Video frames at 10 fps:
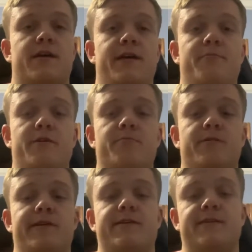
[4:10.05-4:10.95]
He played a
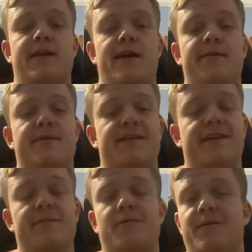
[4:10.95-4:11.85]
pretty good game. I
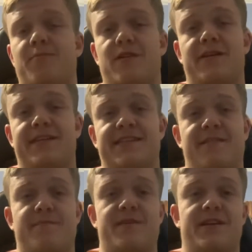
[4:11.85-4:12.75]
think he played probably like
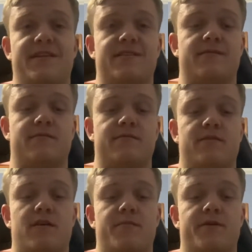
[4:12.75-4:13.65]
7 minutes.
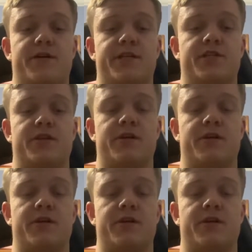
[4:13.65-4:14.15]
Not much.